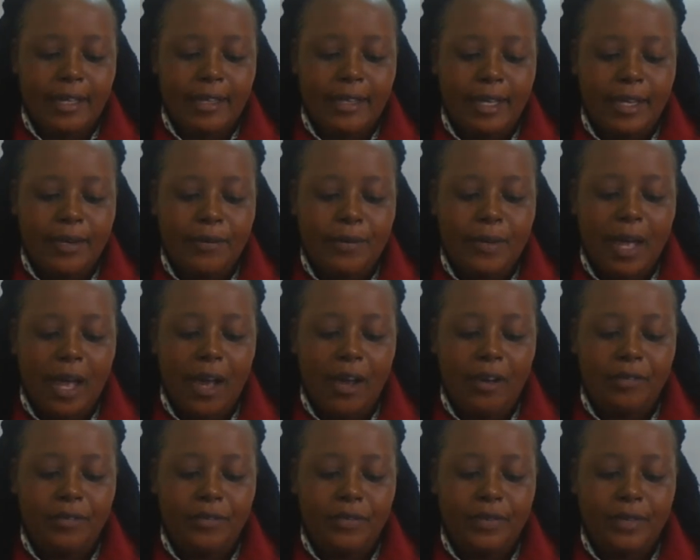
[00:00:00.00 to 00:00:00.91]
Then we
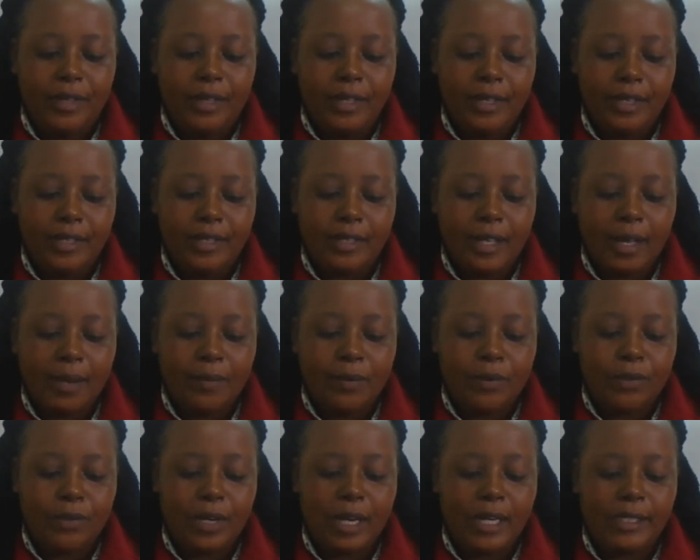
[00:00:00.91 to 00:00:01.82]
have
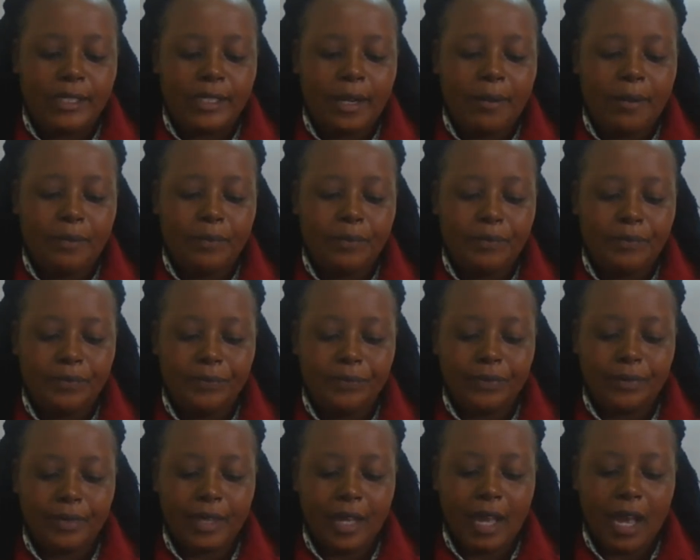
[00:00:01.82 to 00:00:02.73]

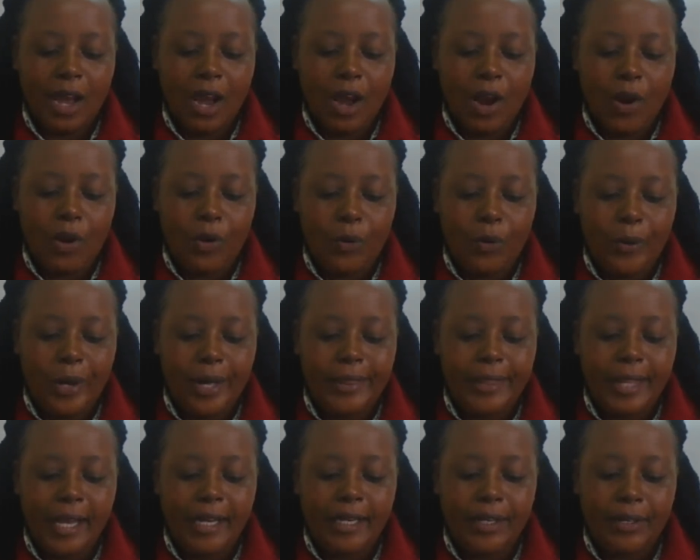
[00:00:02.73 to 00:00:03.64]
substratum or
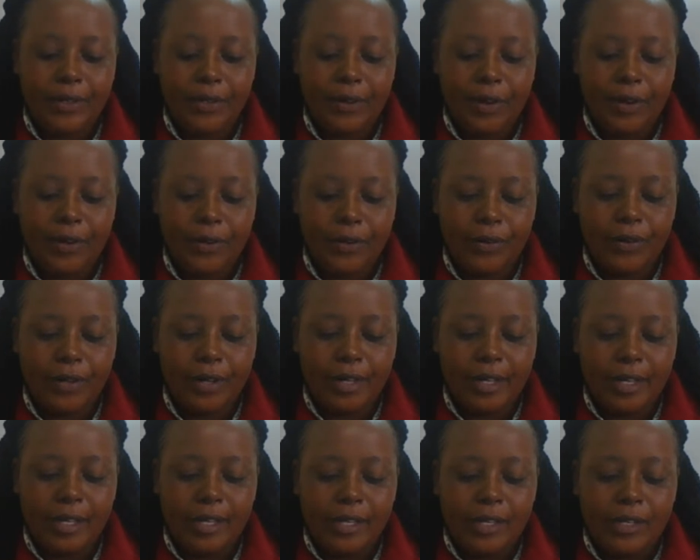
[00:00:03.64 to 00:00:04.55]
weathered
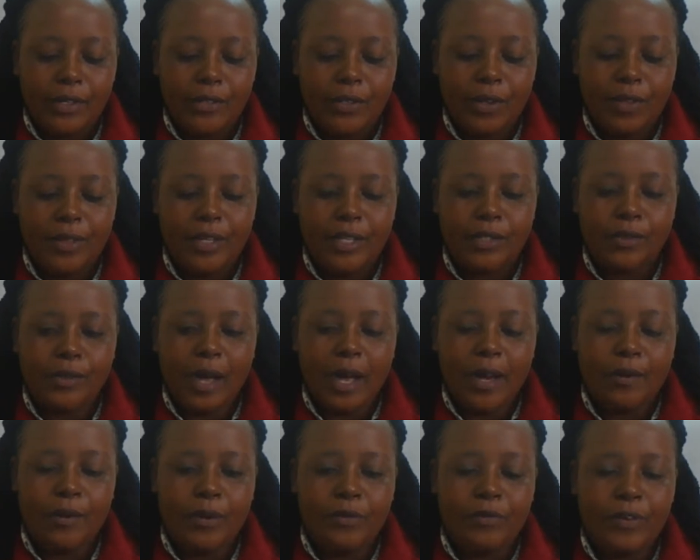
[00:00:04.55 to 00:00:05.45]
rock. So this
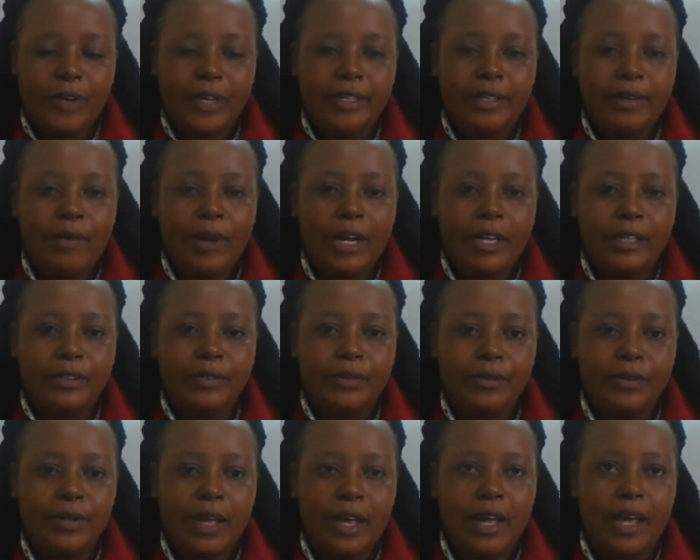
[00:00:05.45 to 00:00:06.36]
one we find
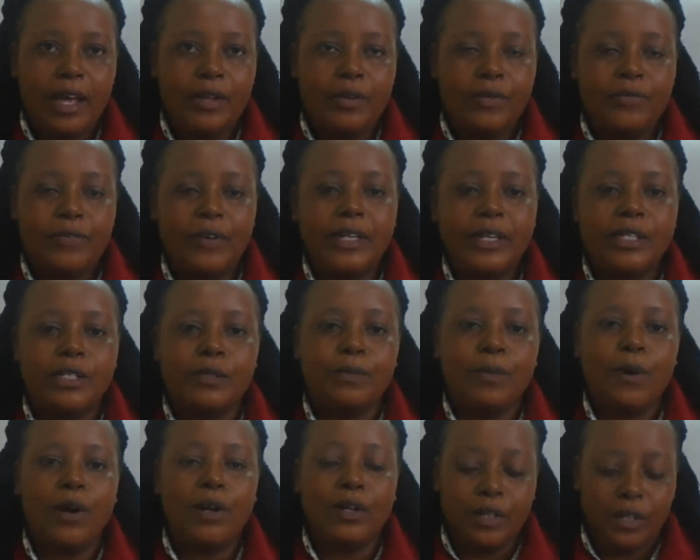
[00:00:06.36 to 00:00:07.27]
that you find
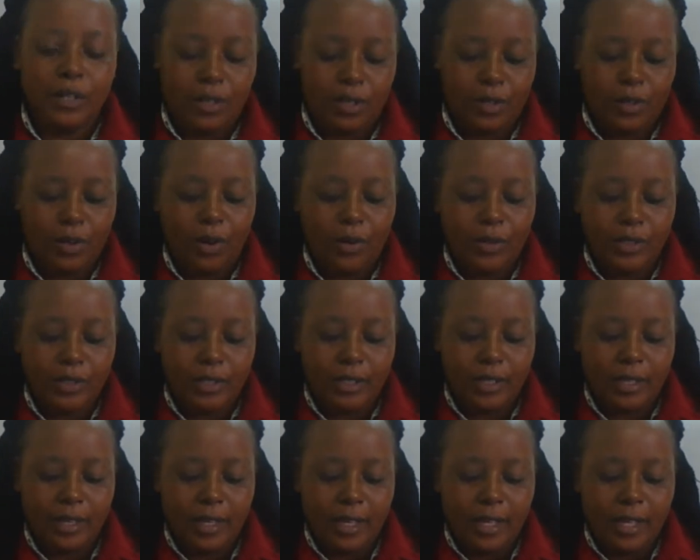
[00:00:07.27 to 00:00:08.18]
small
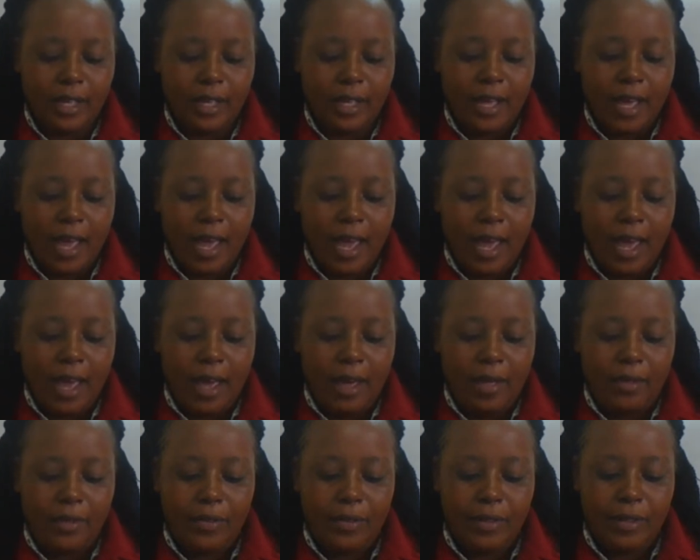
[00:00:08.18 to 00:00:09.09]
rocks
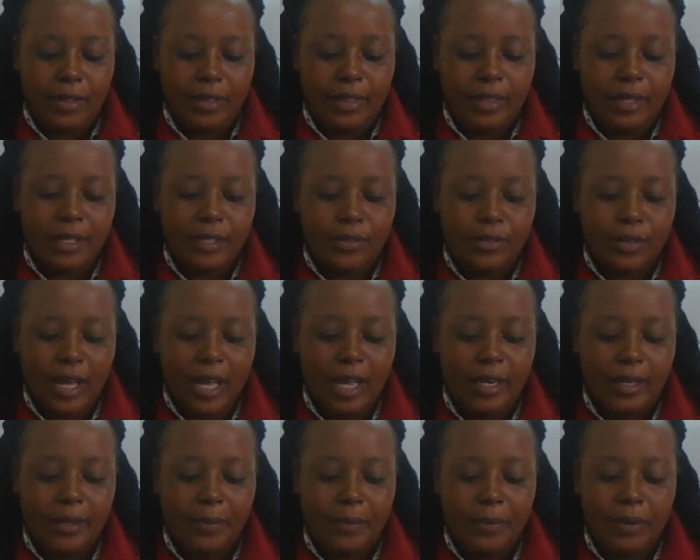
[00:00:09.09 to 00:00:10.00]
this
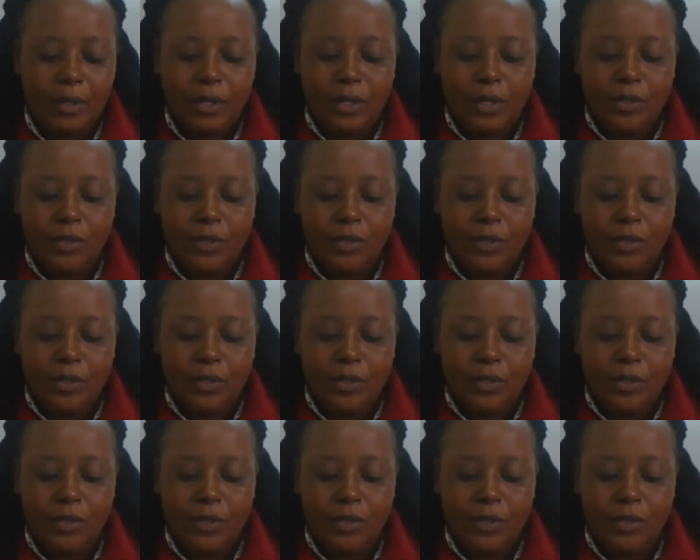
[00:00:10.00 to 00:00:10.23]
soil.